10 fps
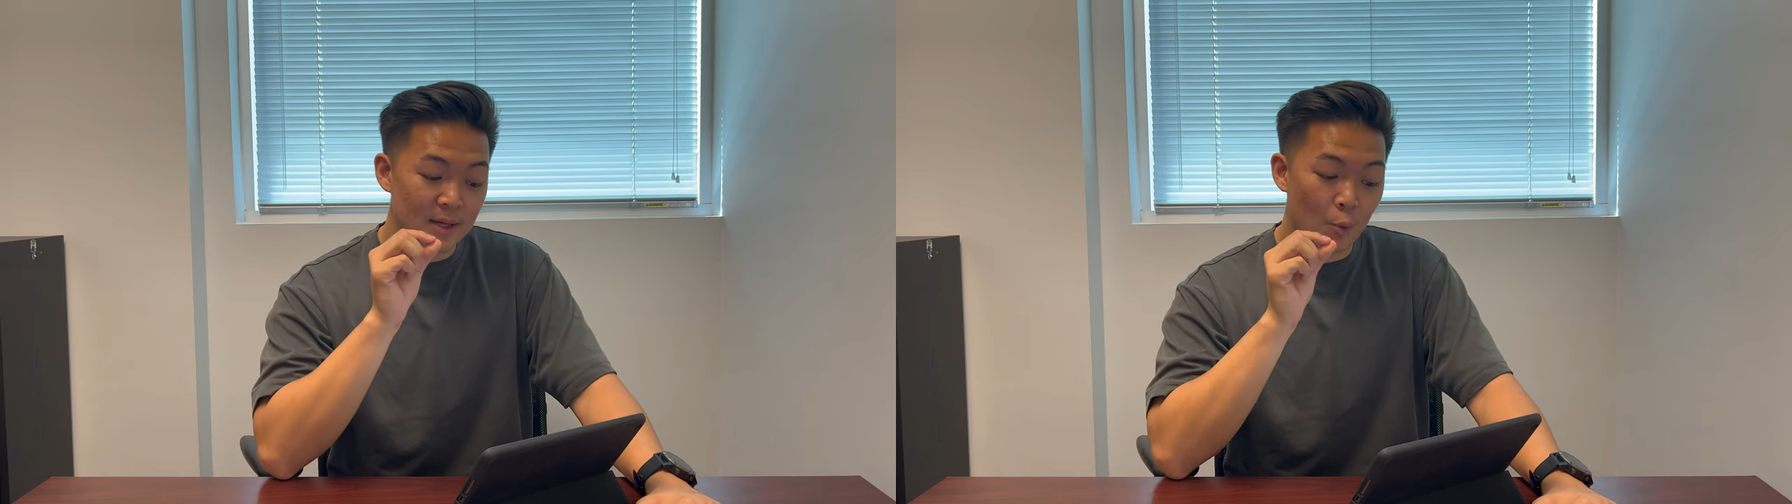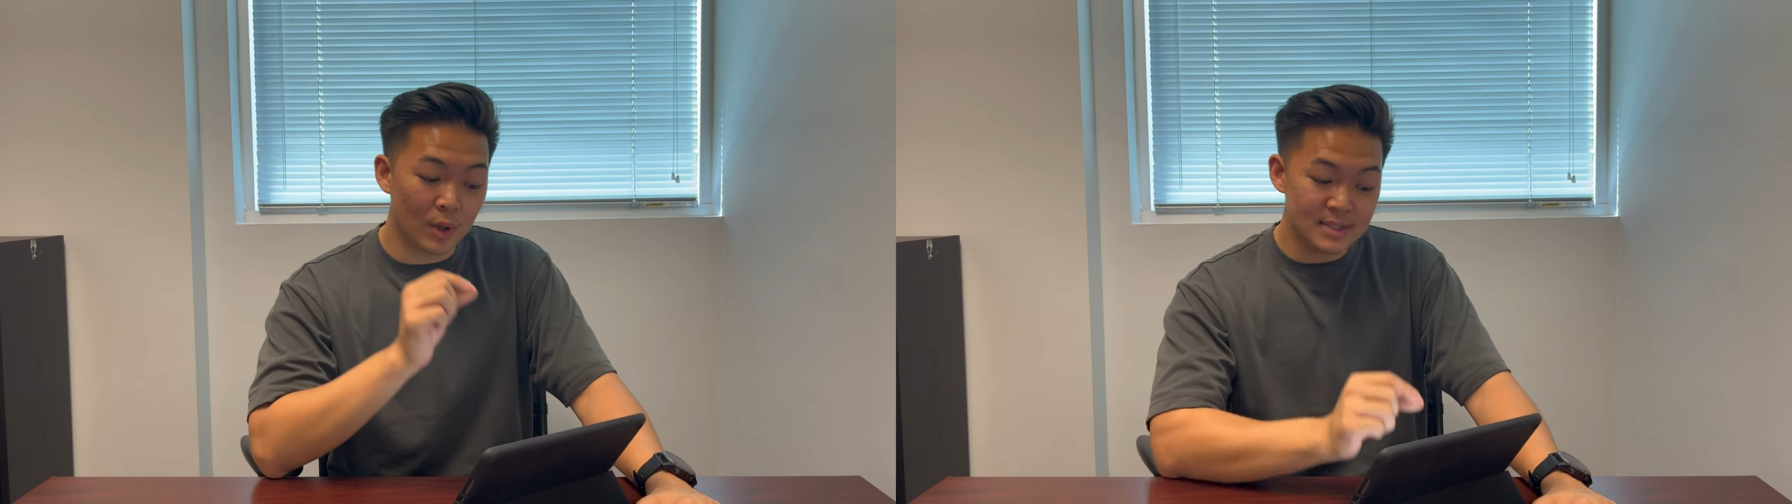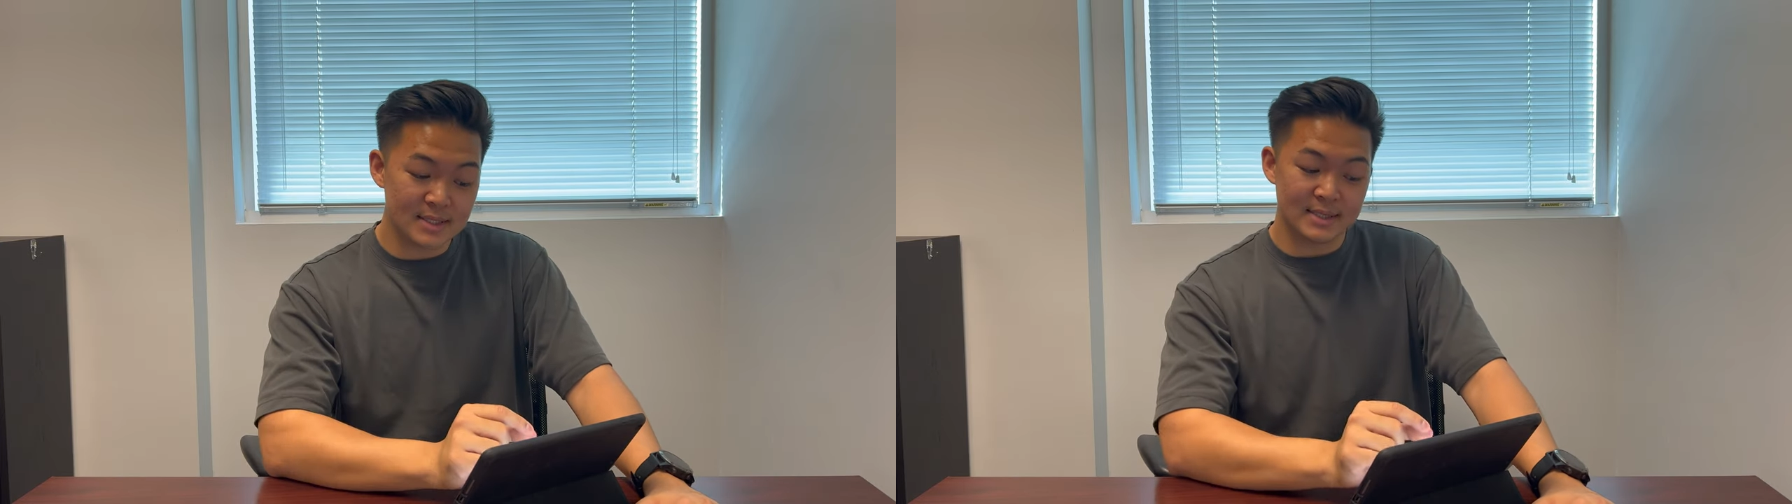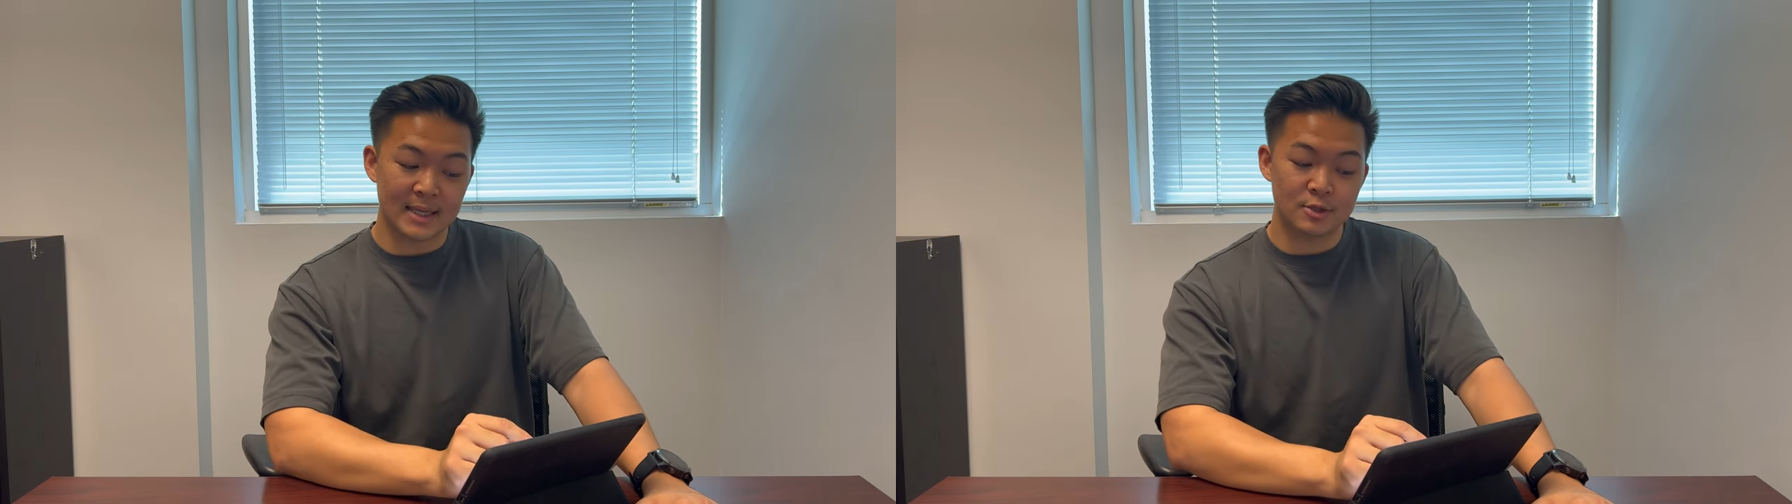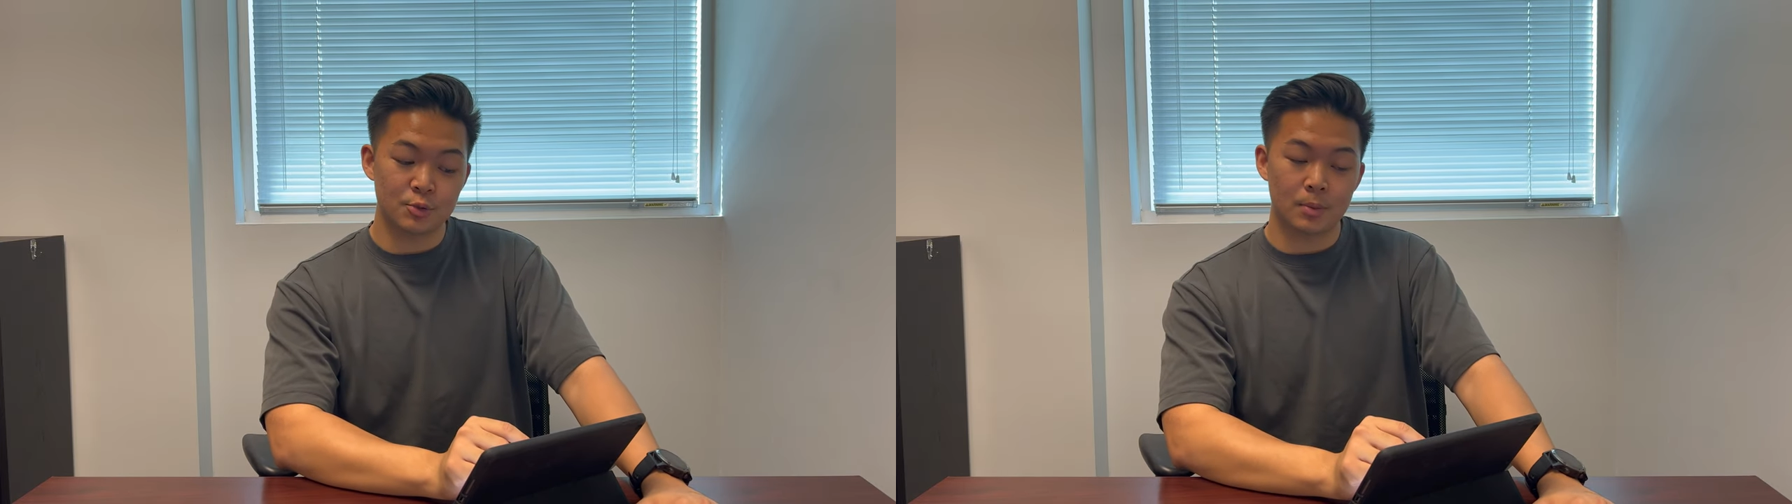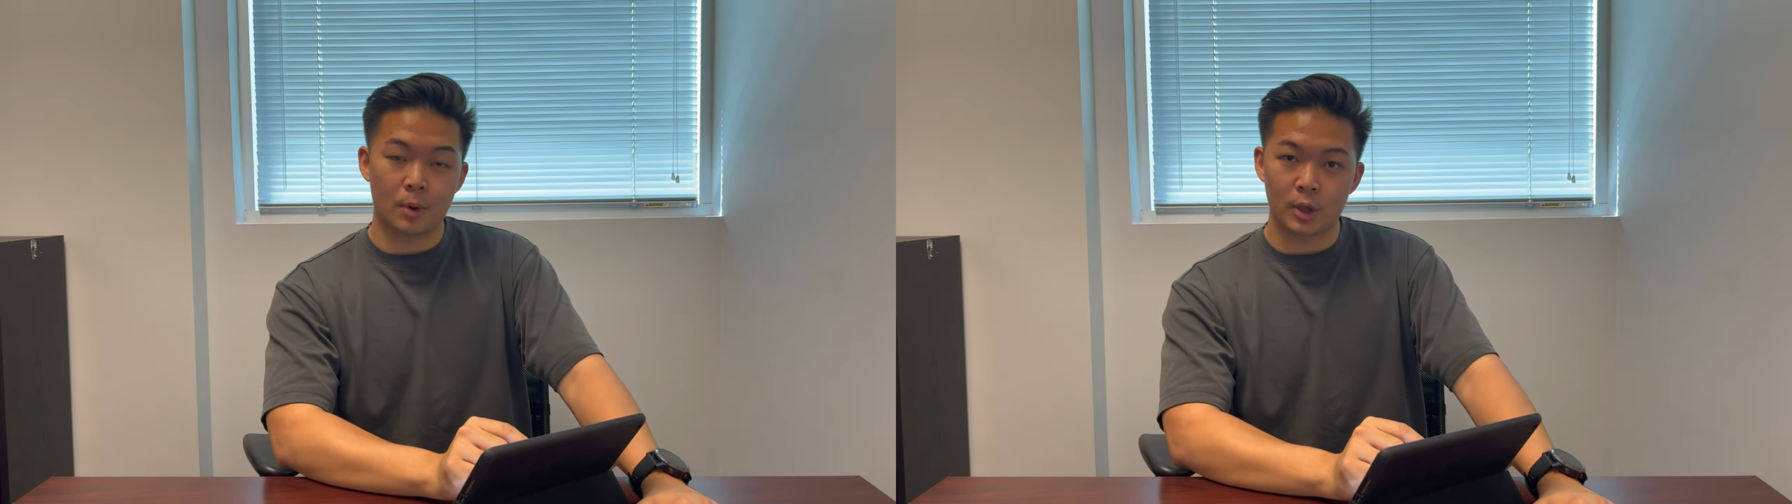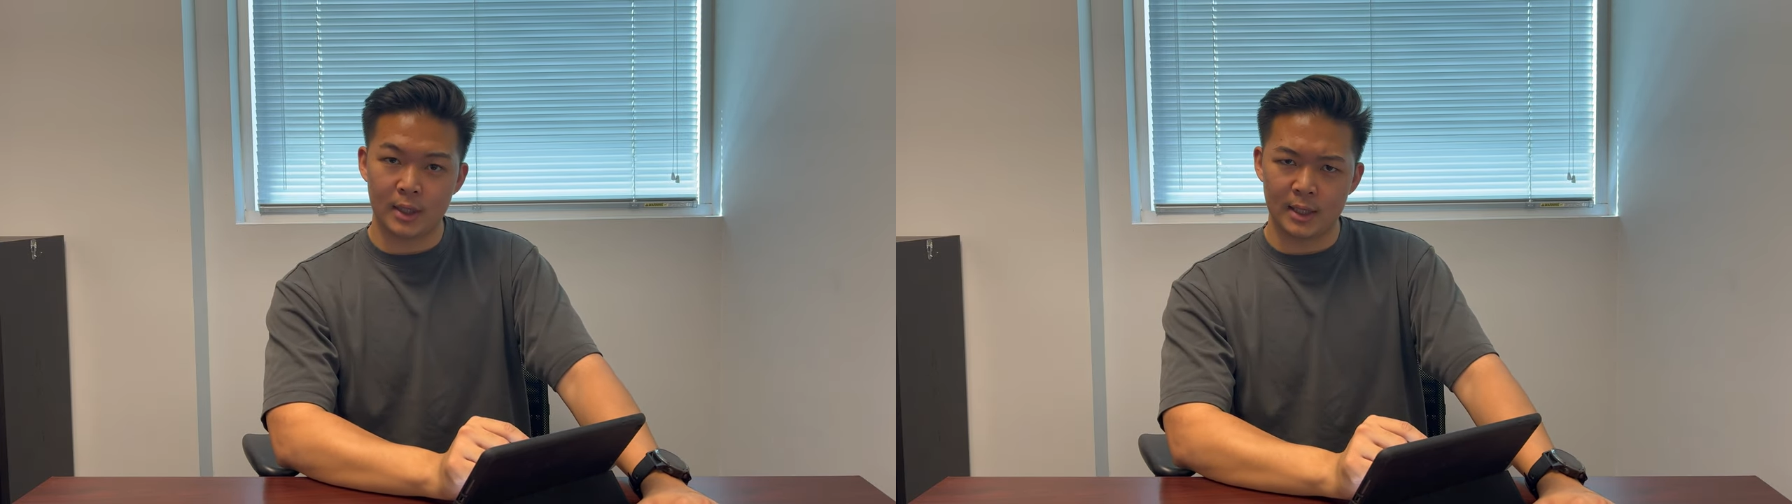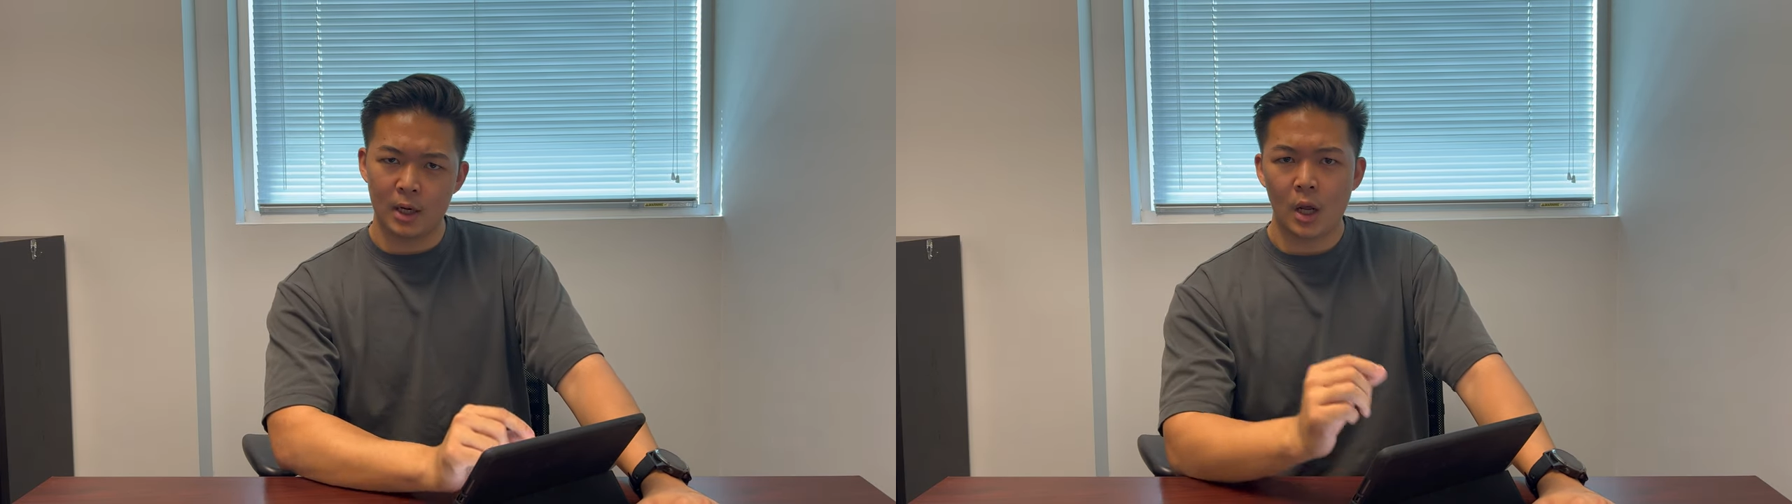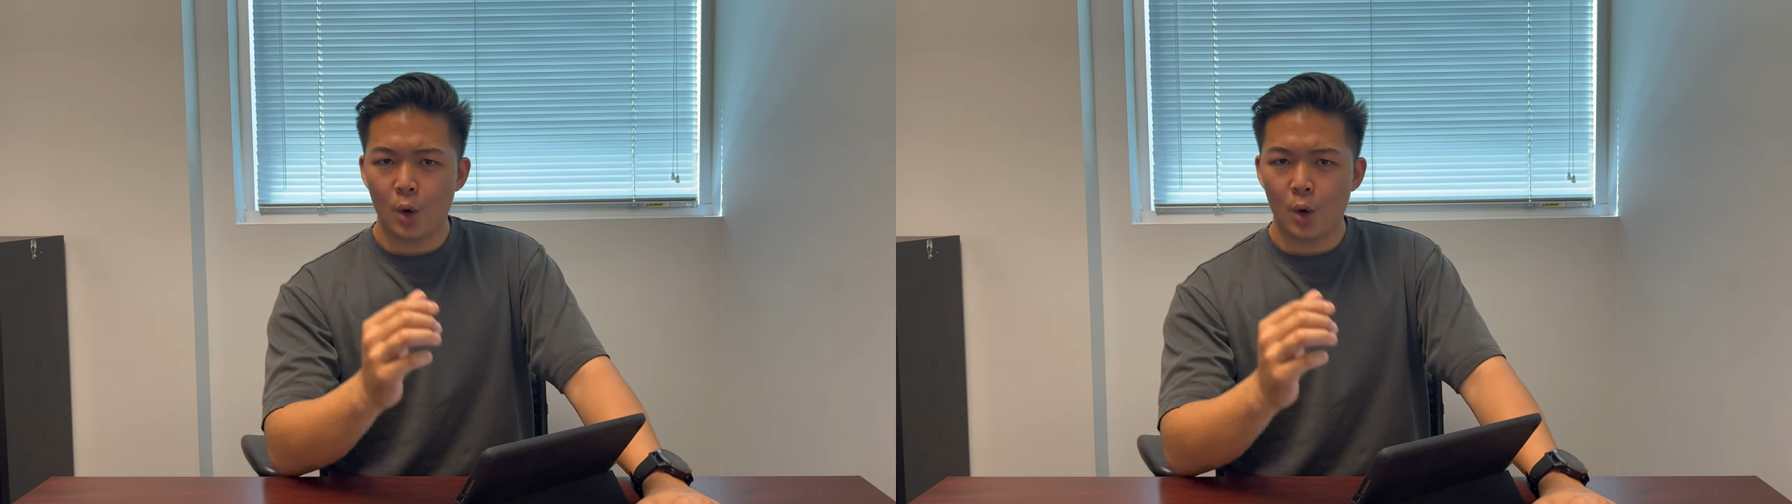168 Supermarket,